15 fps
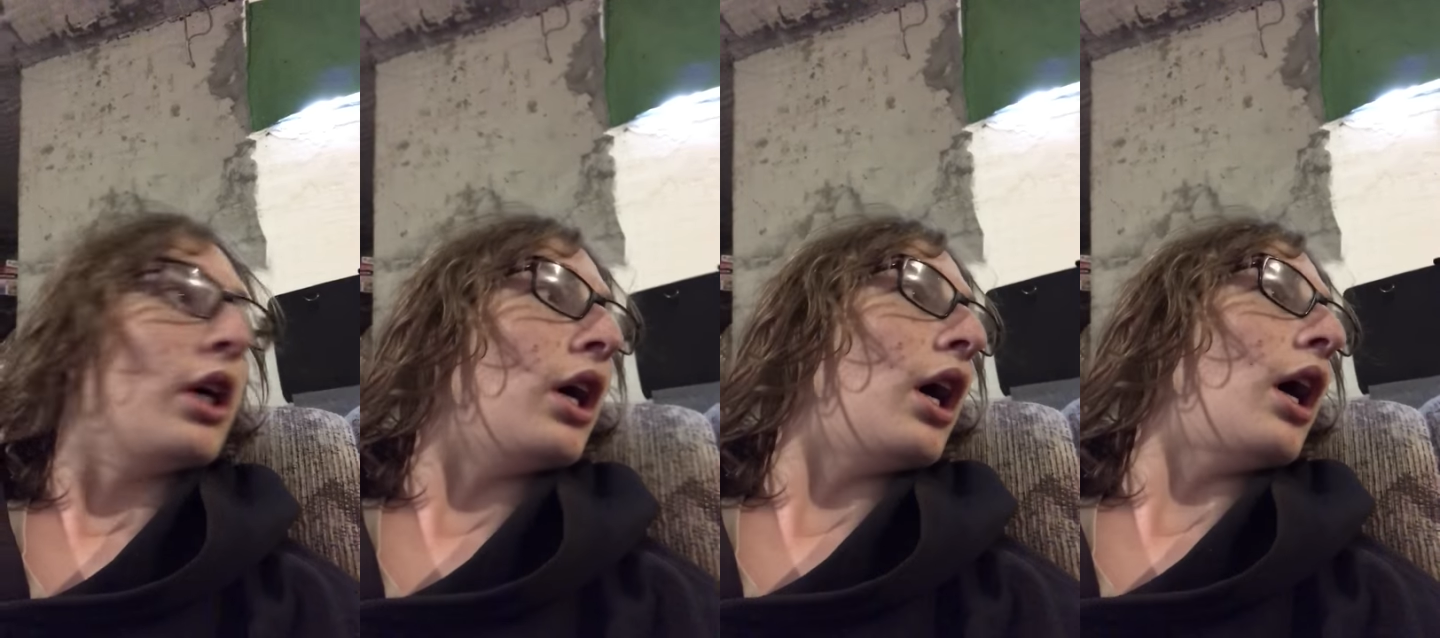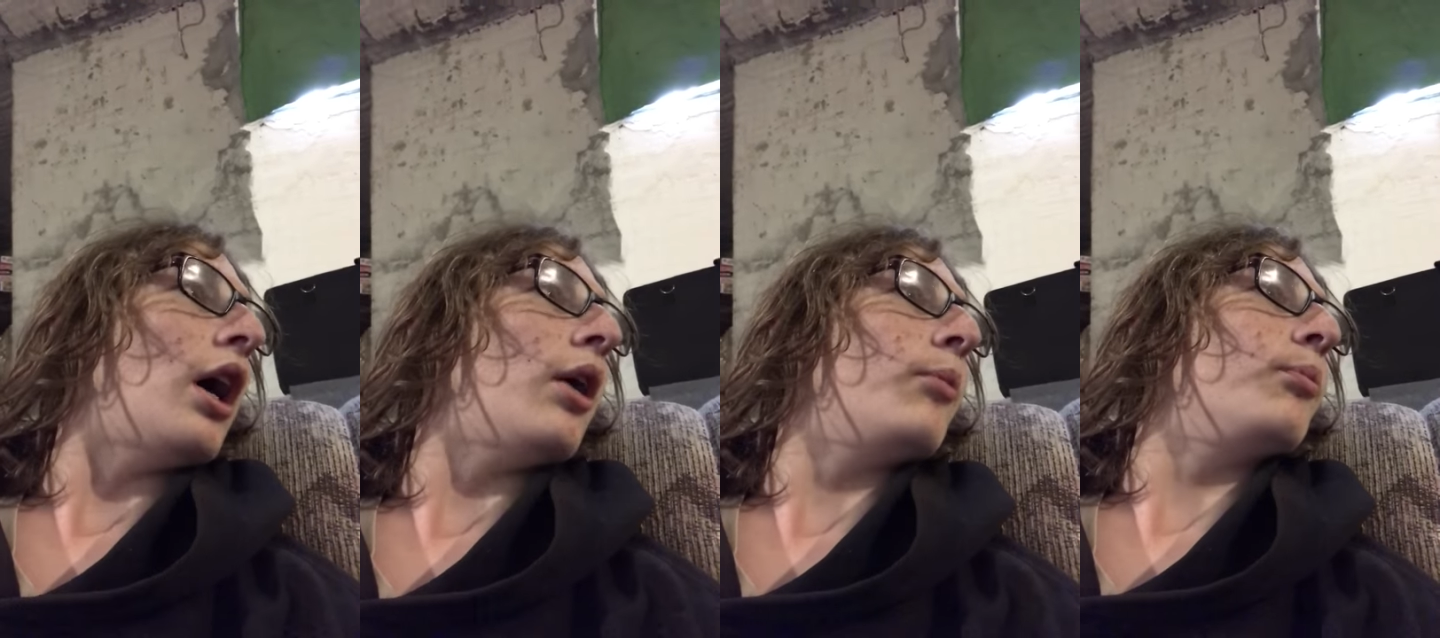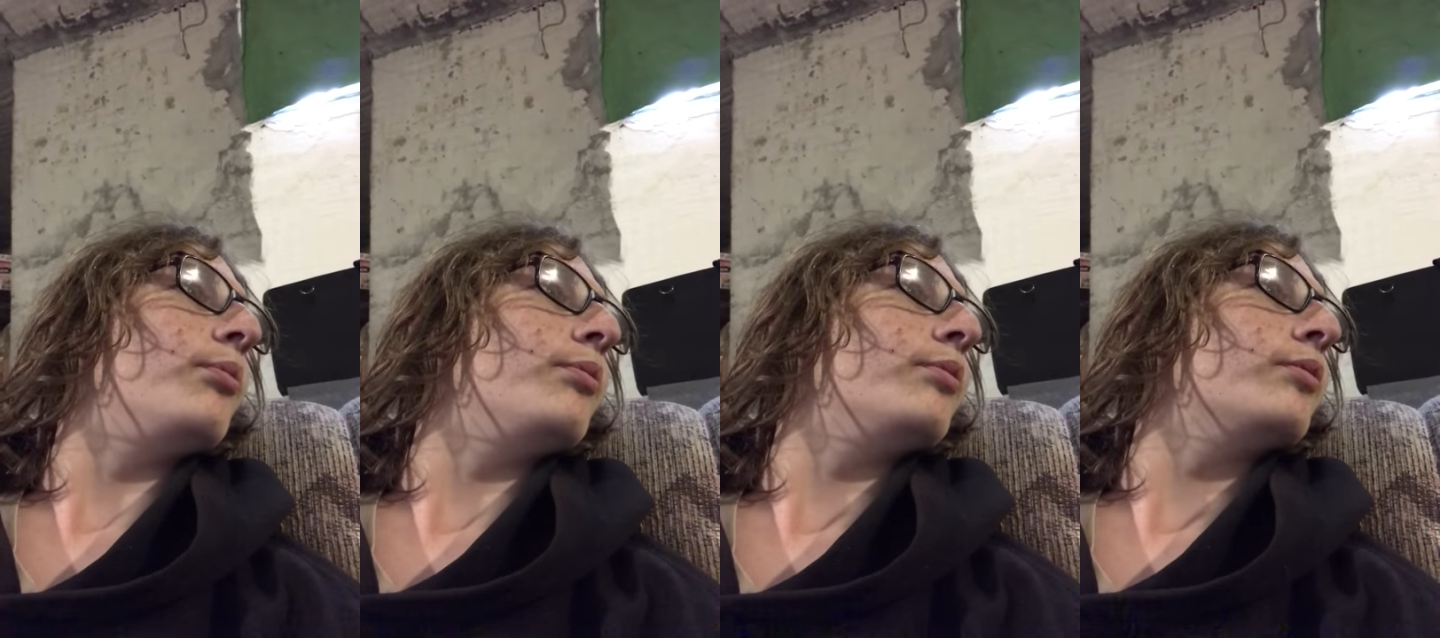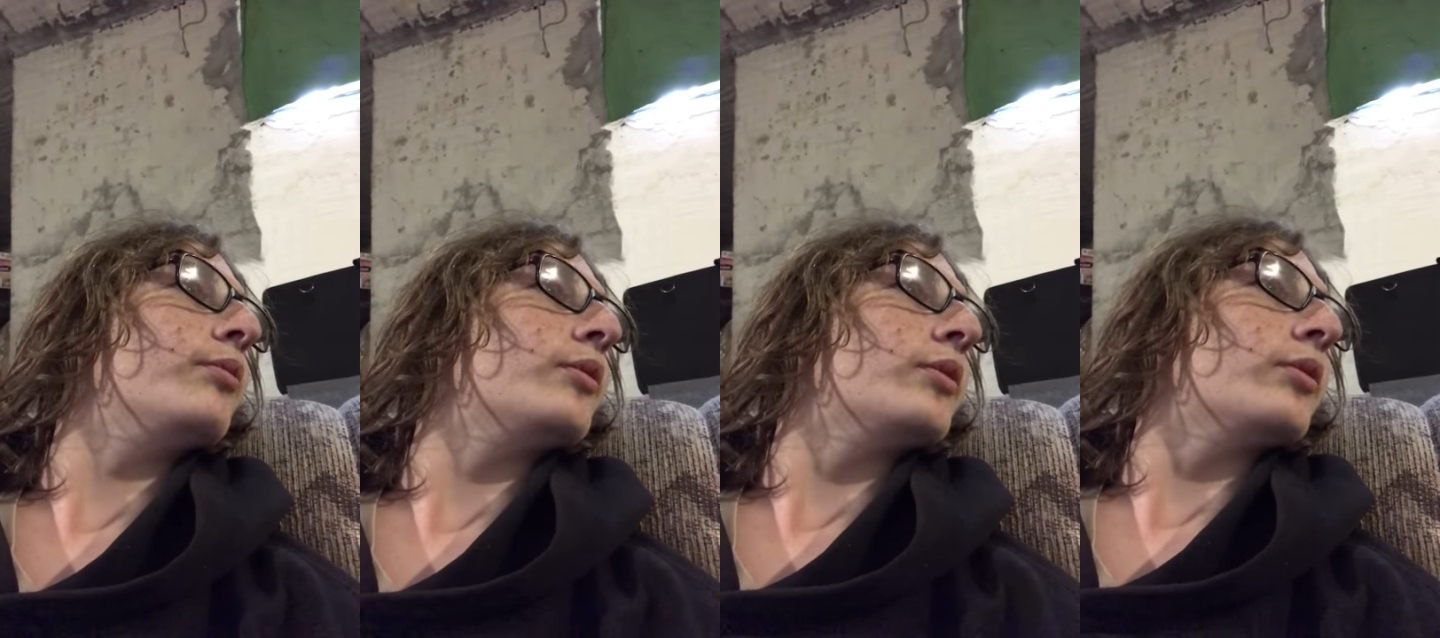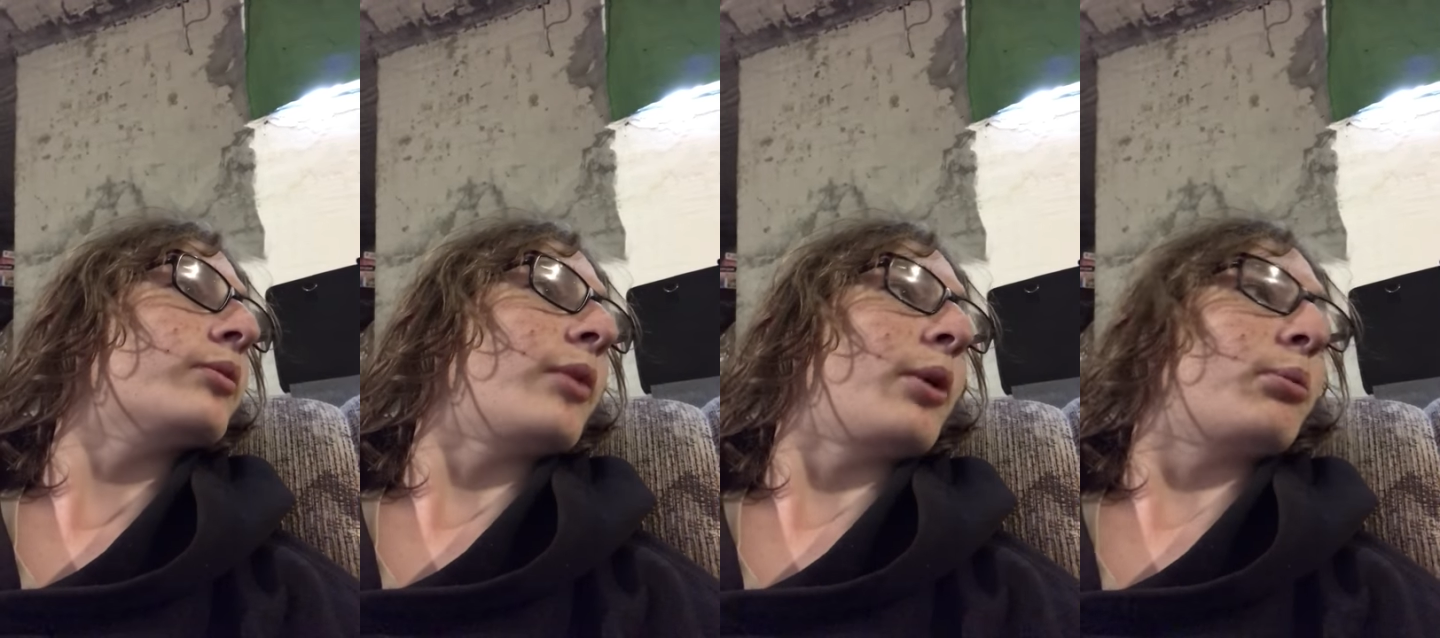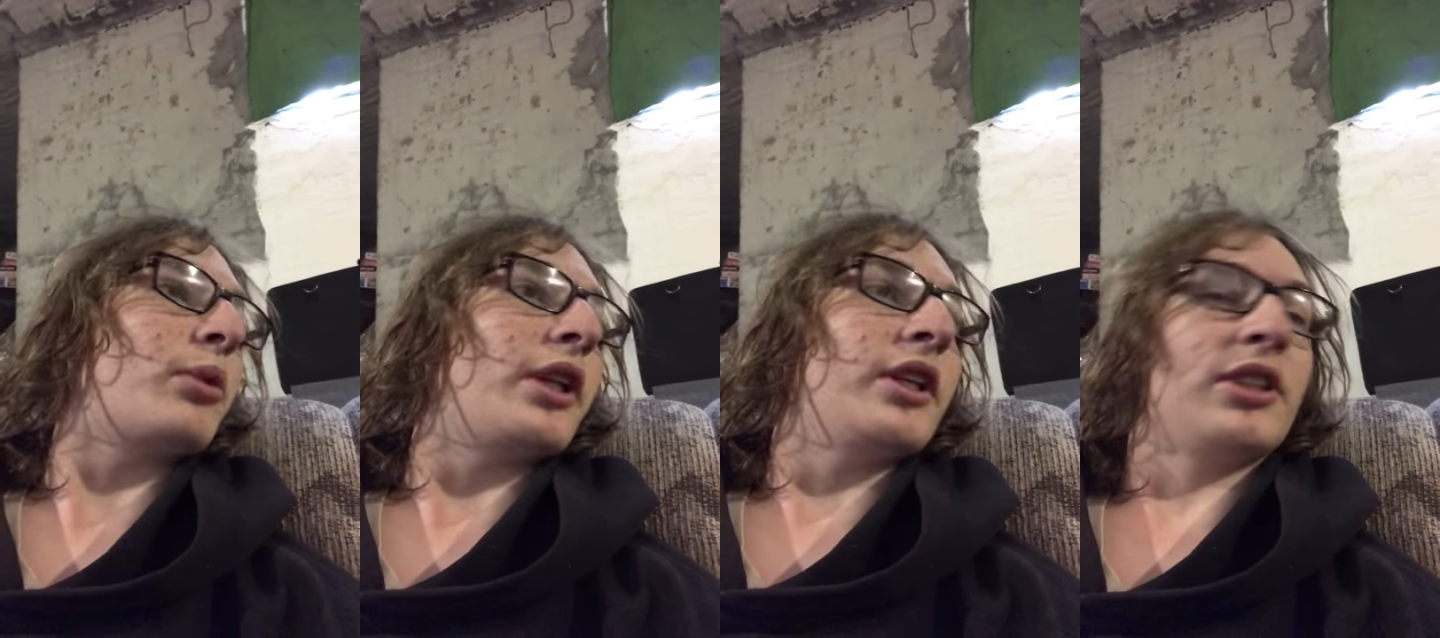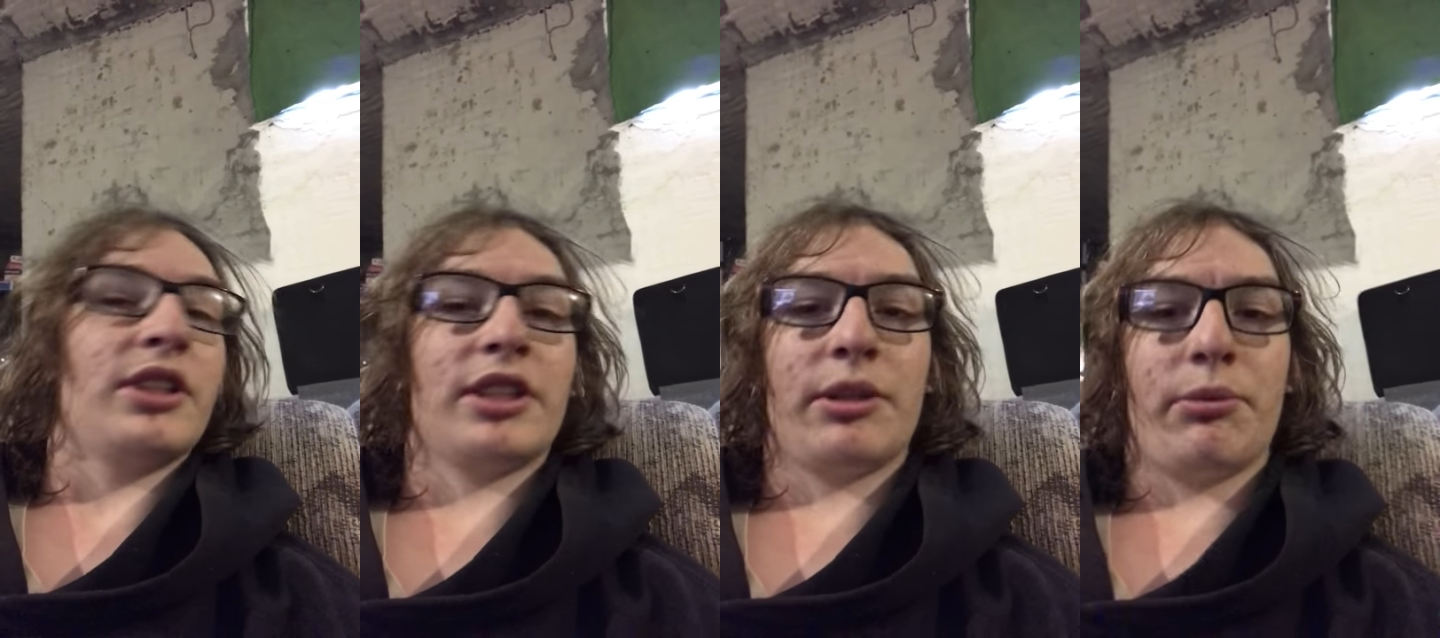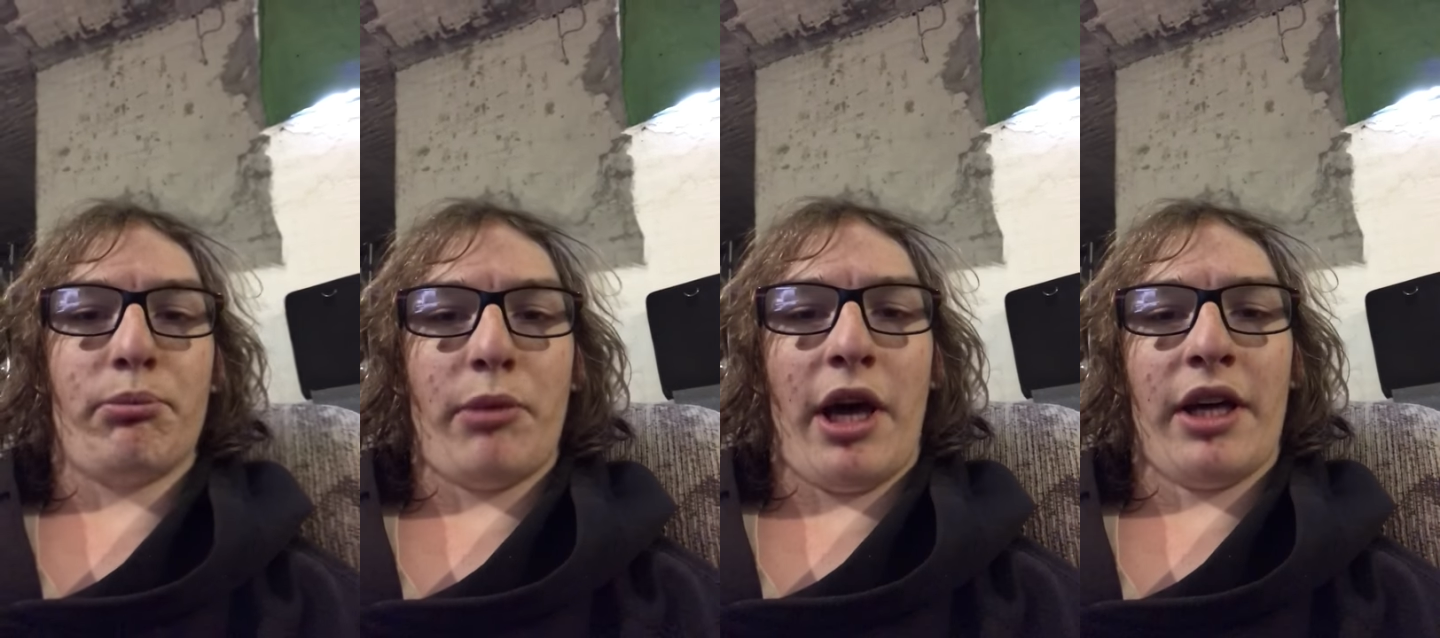Um my place is a
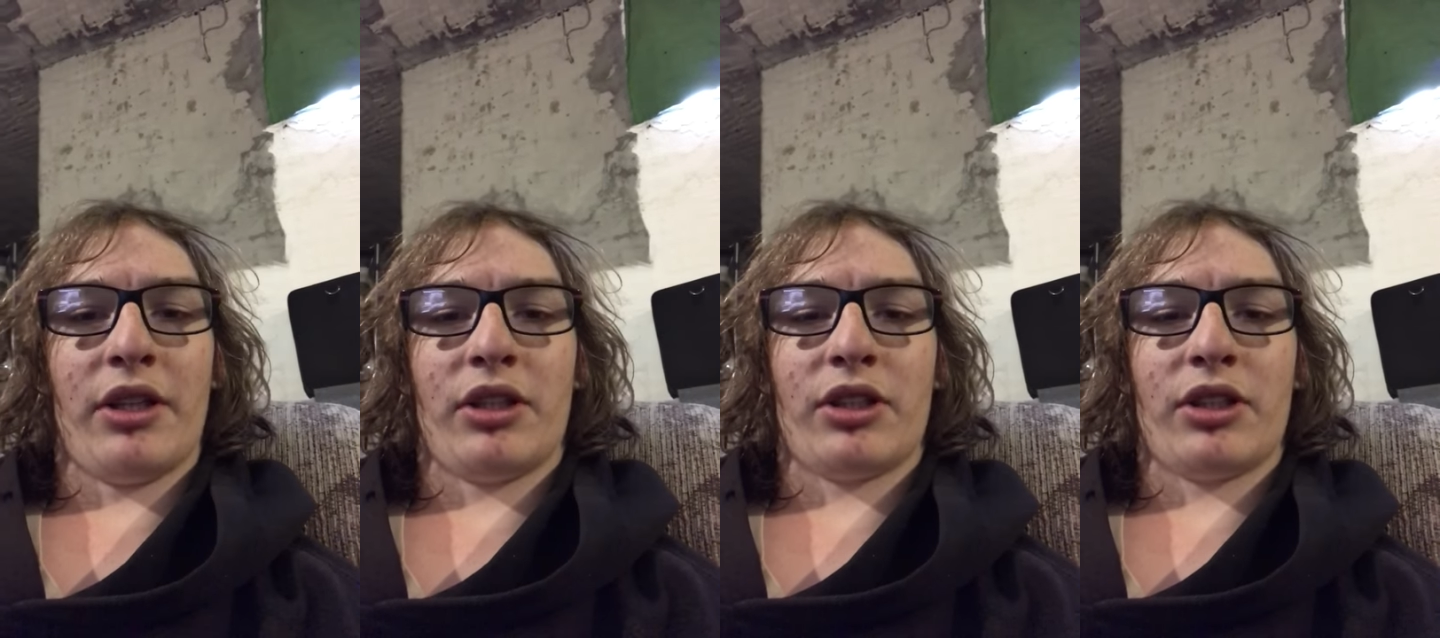mess,